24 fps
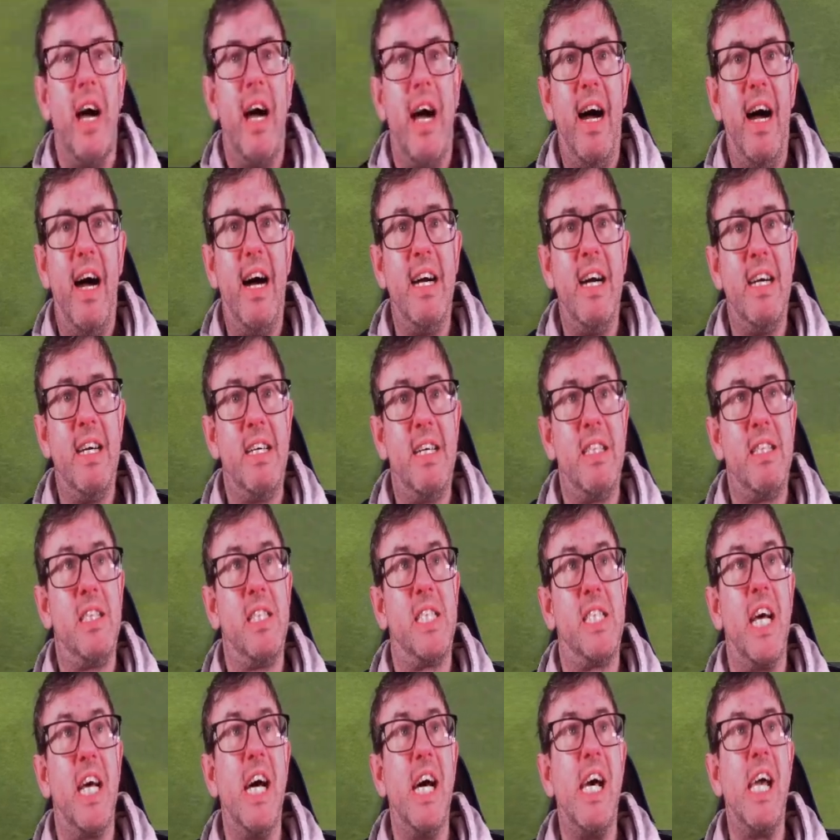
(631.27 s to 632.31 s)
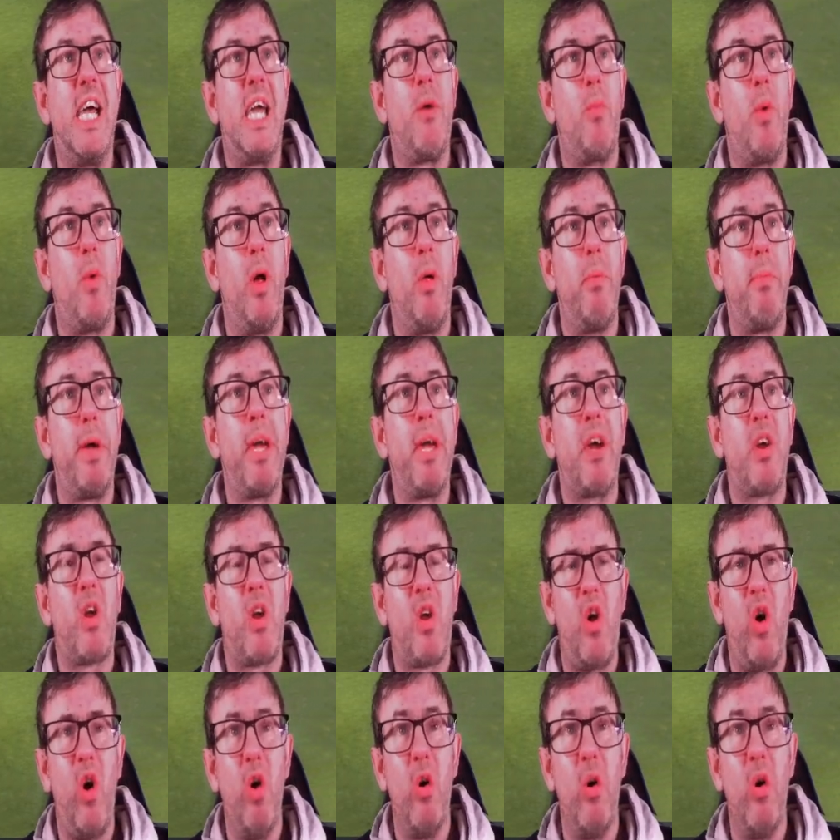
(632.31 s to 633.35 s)
And it will be a
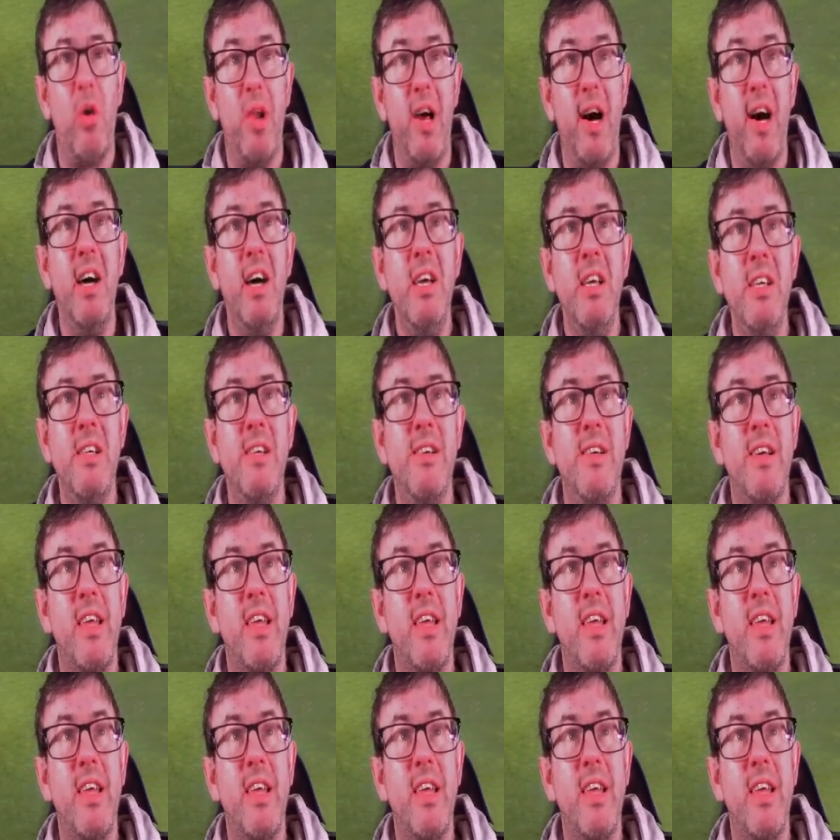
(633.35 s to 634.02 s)
corner.